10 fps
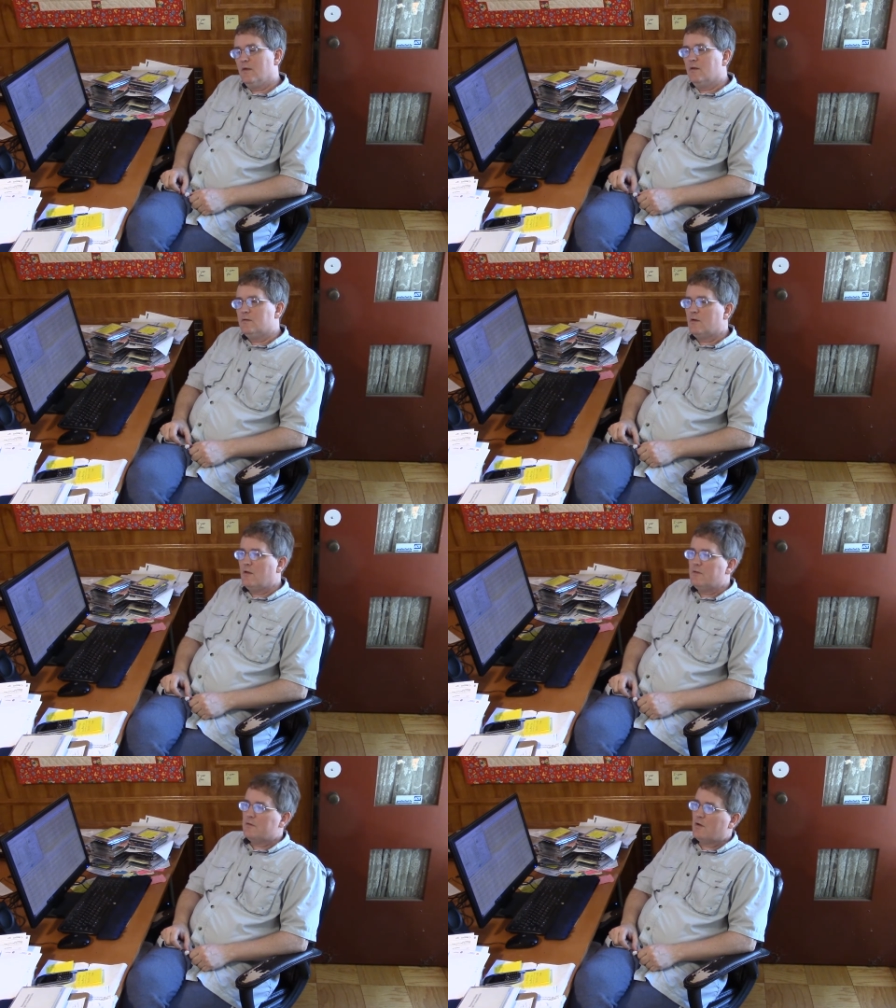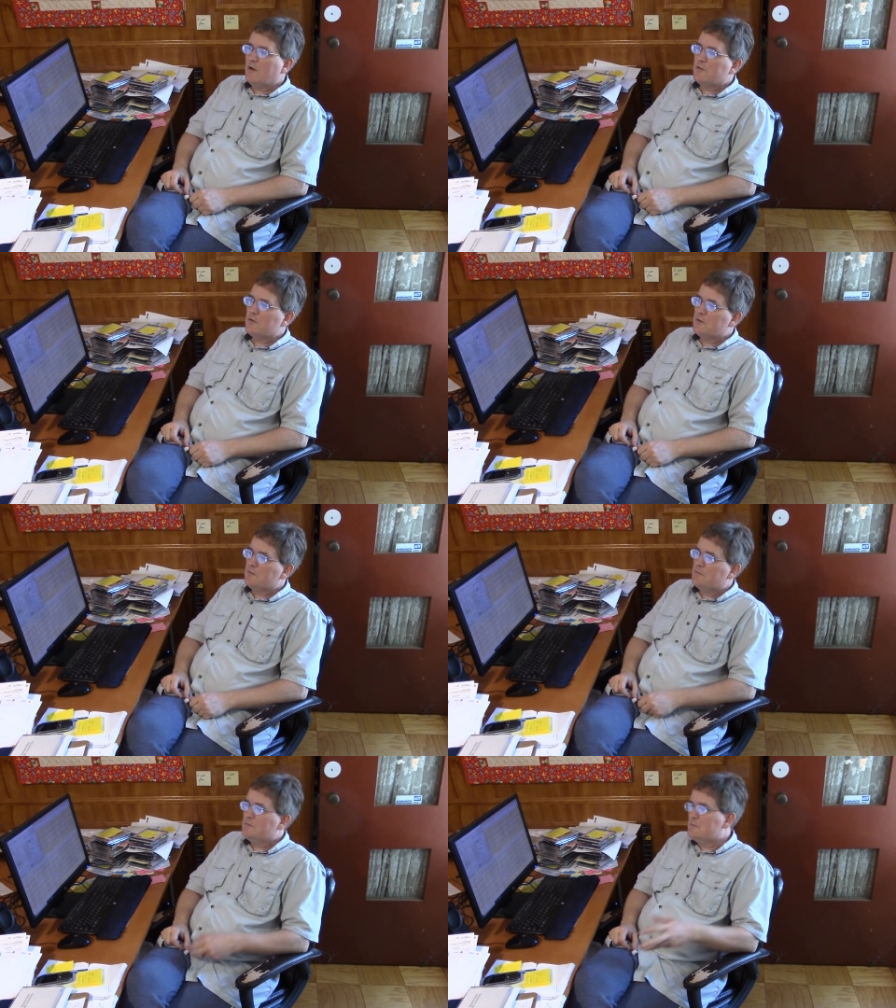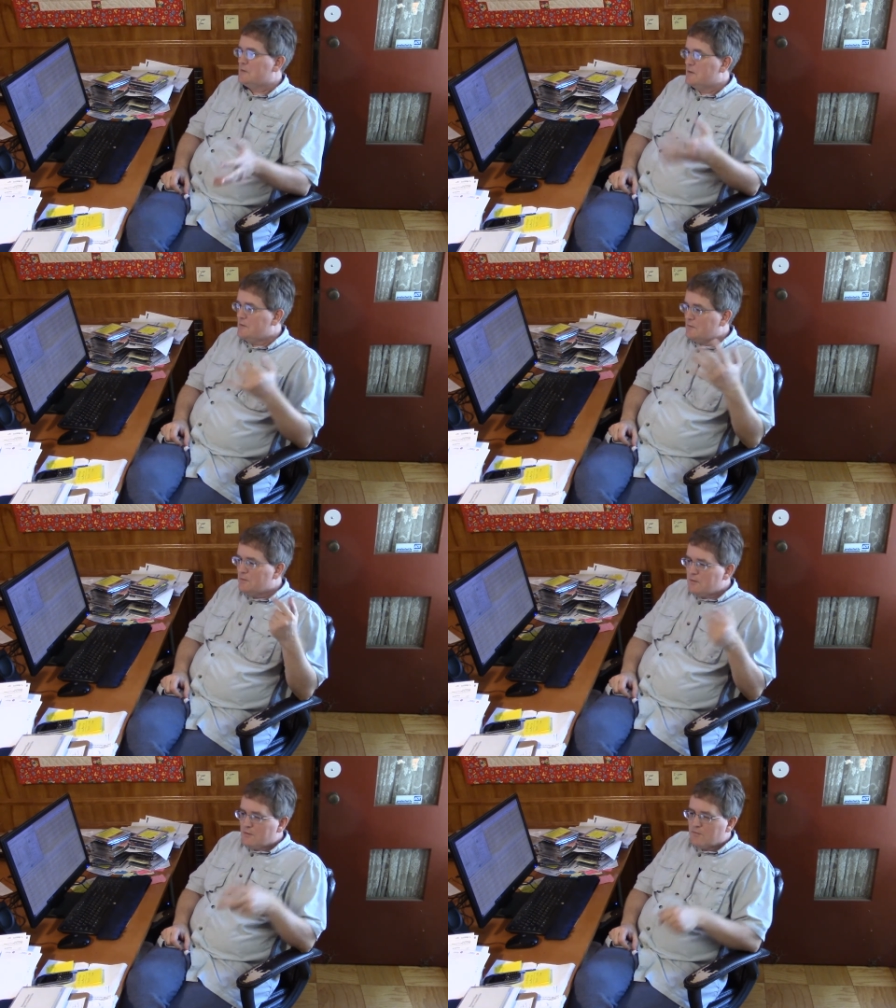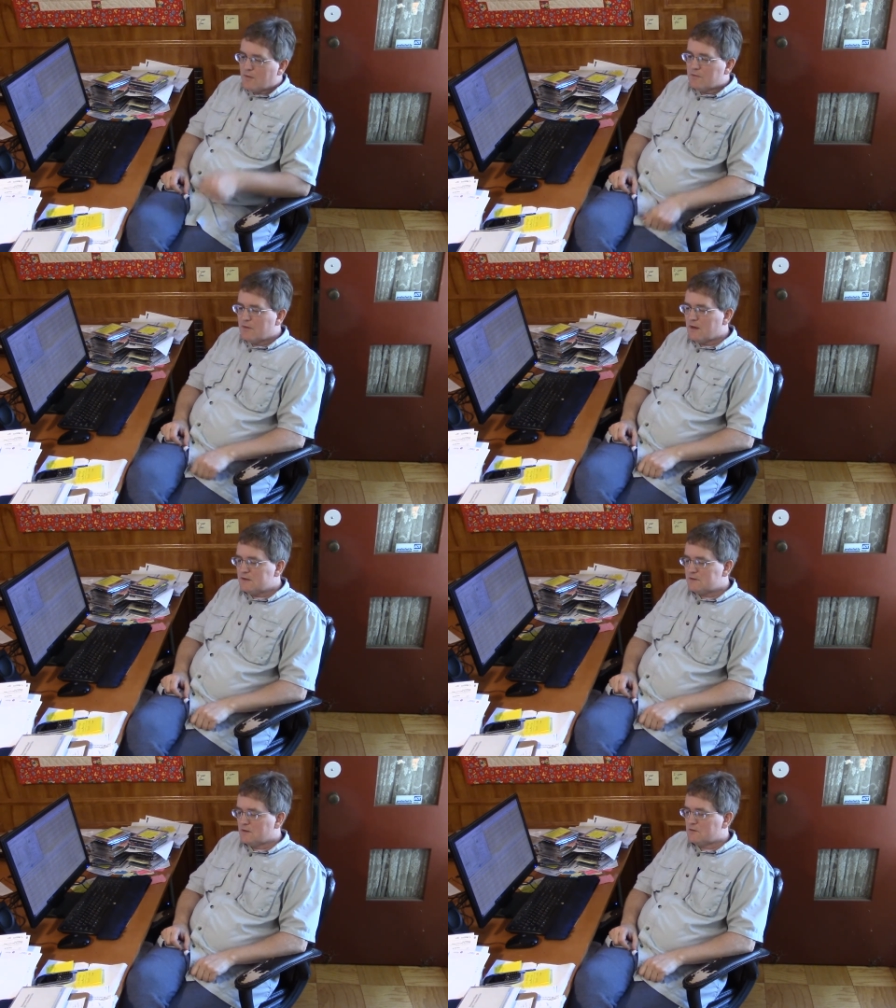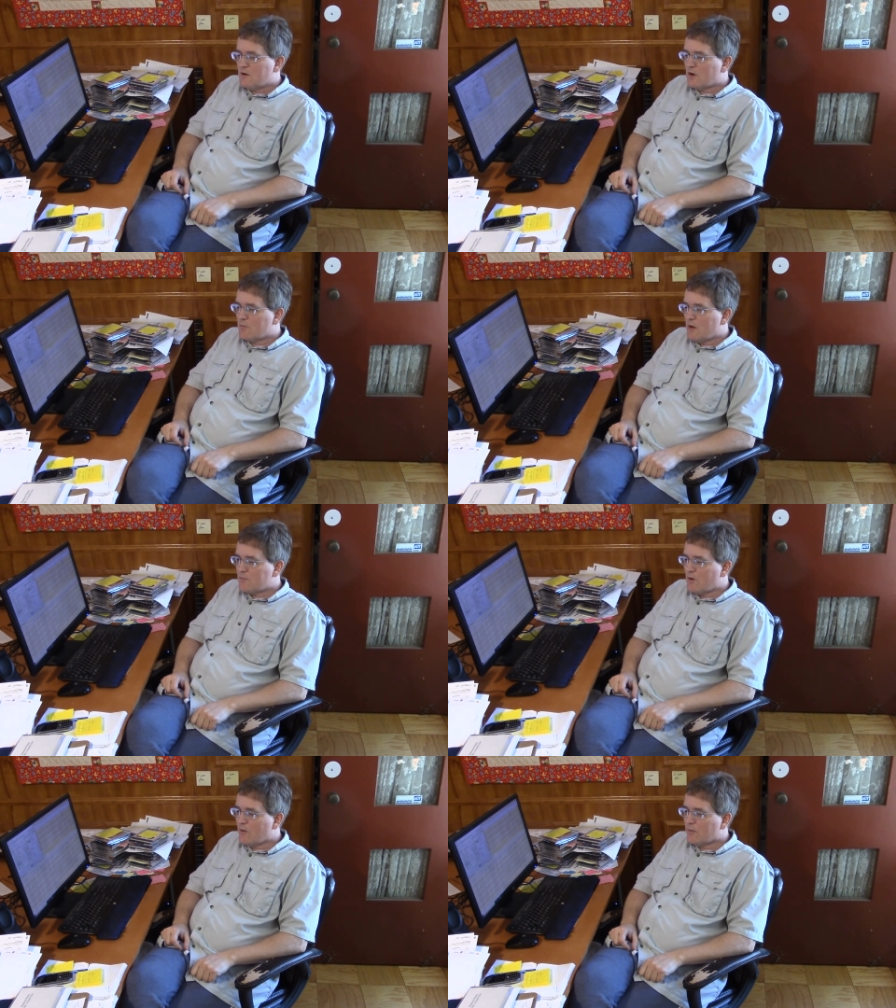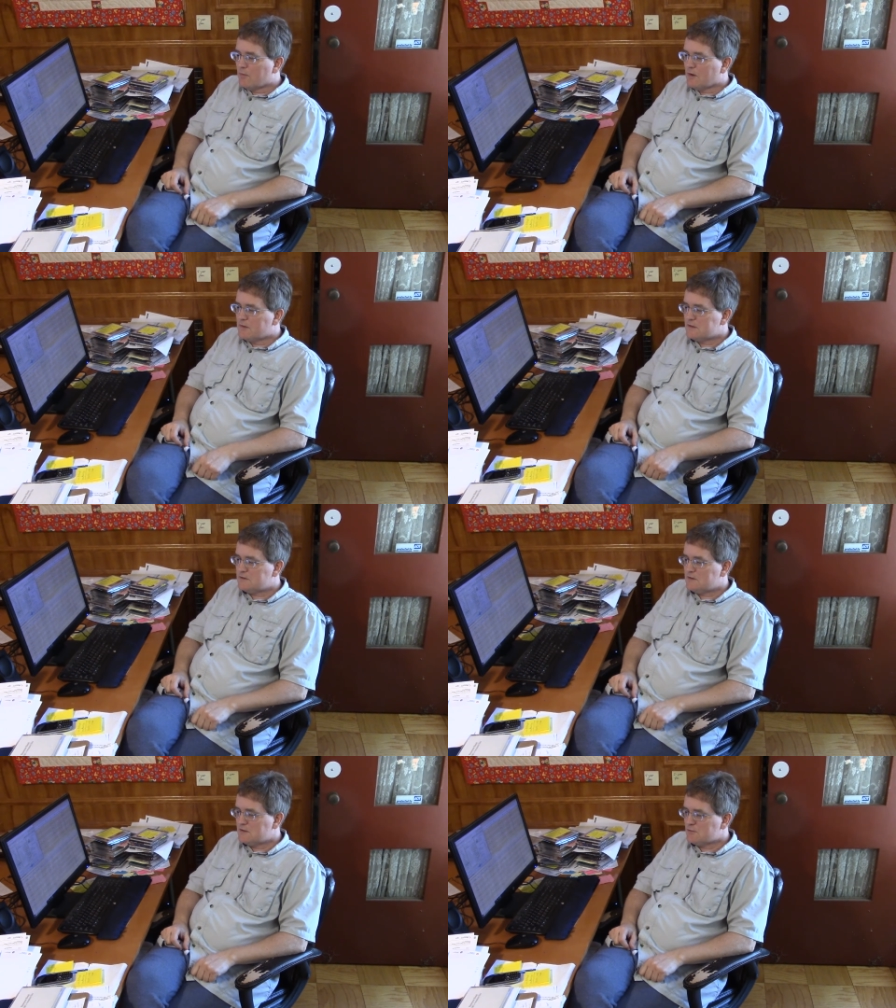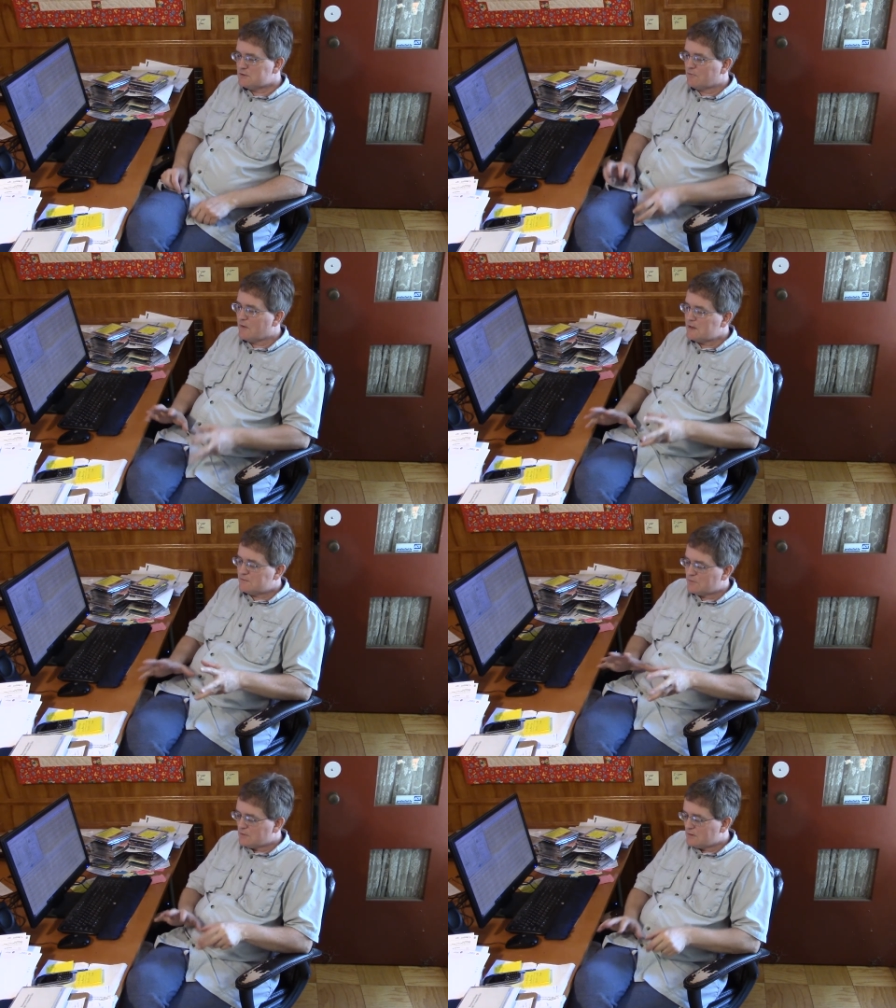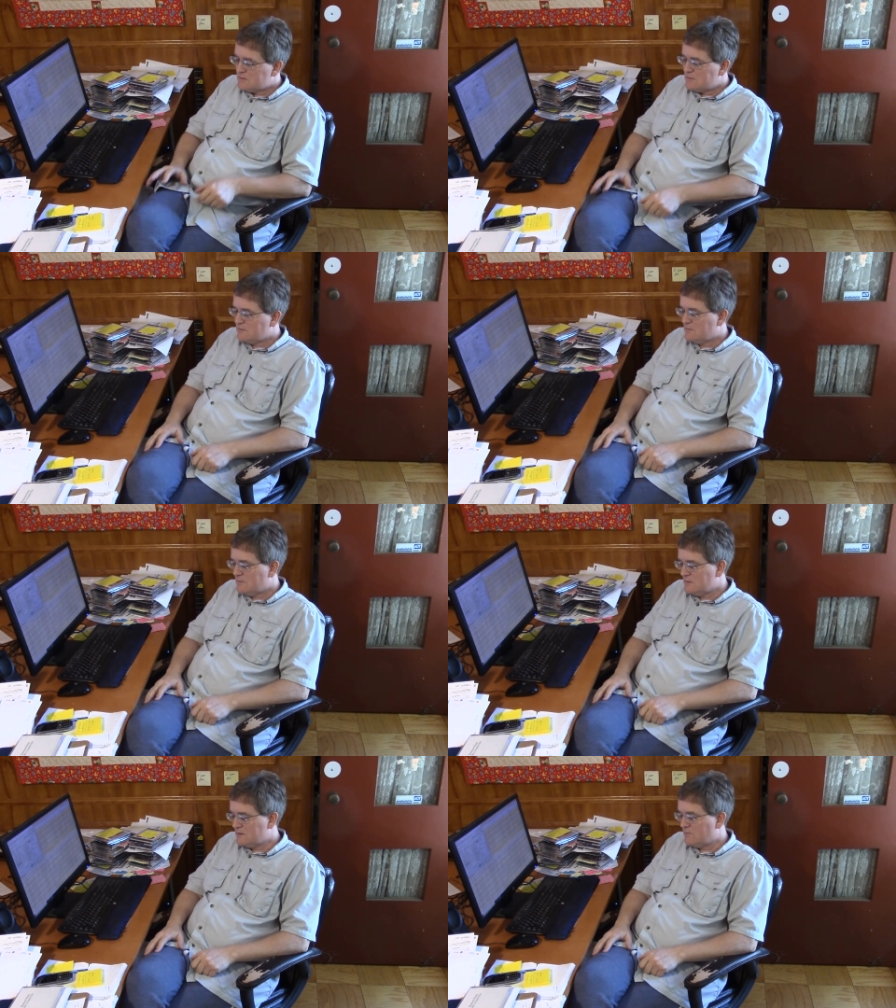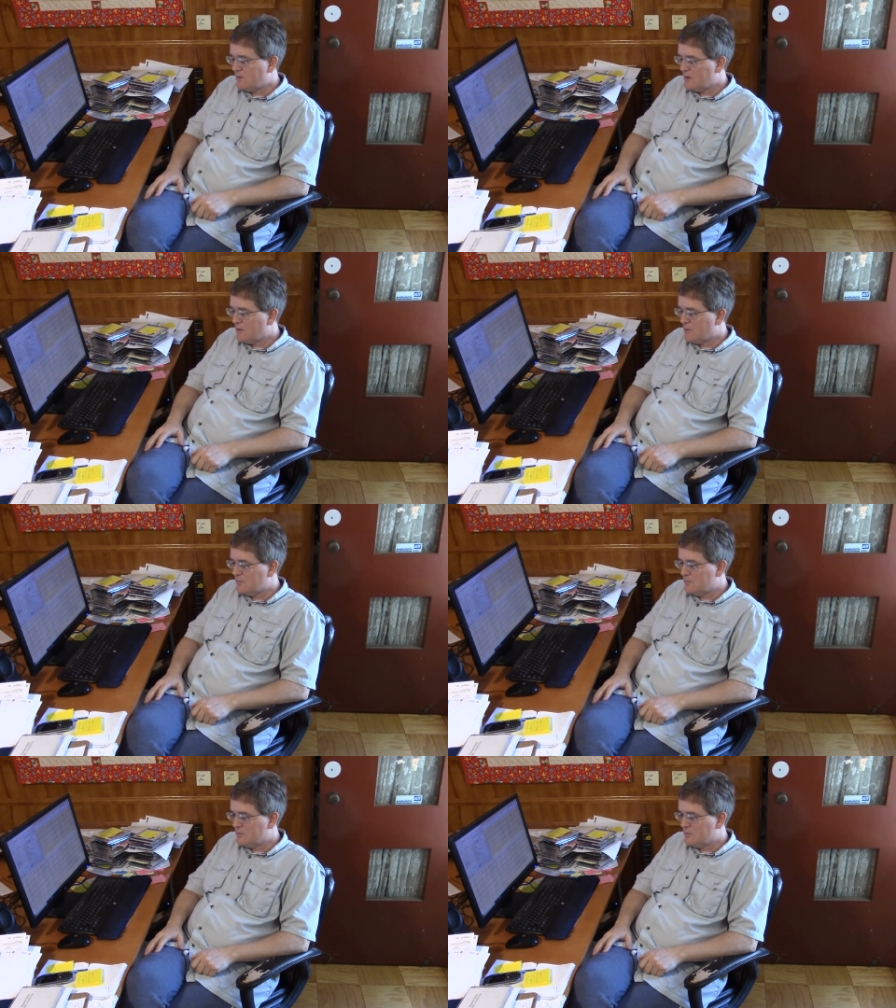So there are other fun things to talk about probably, but this will suffice for this video.